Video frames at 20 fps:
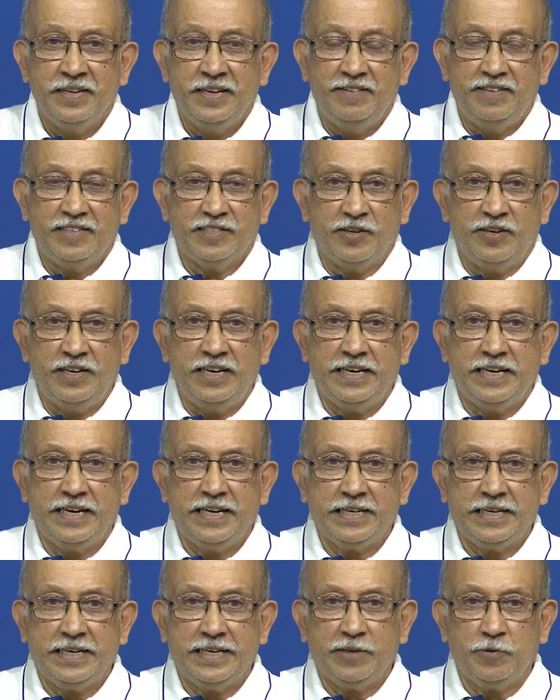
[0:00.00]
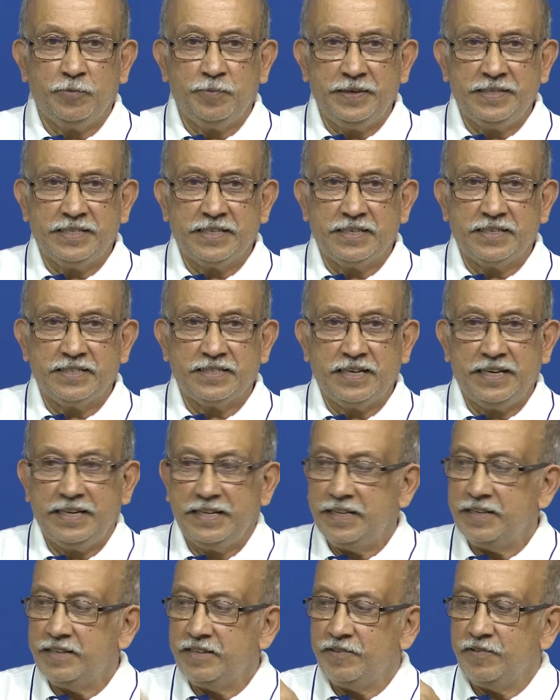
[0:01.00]
If it is only a decorative piece it is like
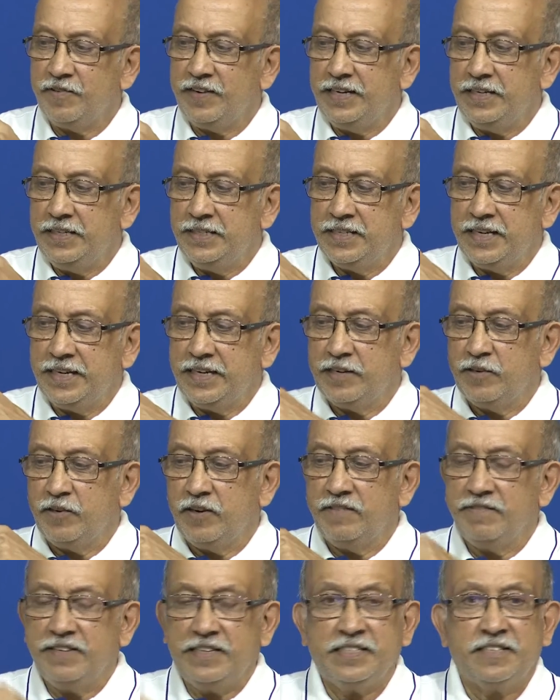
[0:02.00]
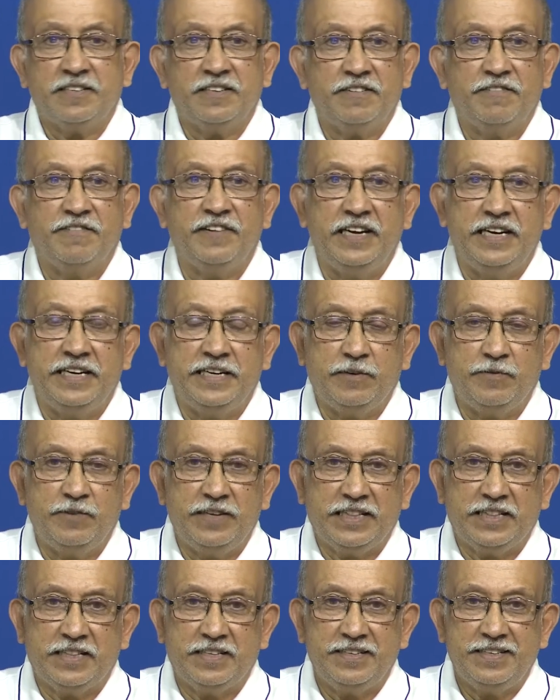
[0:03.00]
that otherwise I can always fill it
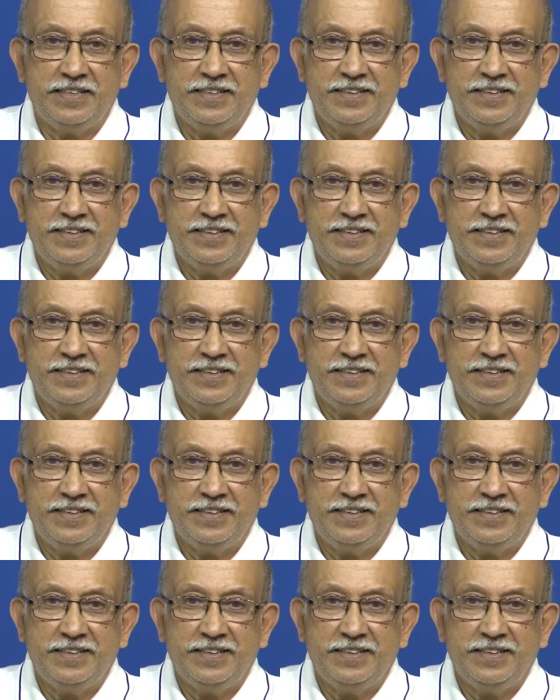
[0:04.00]
with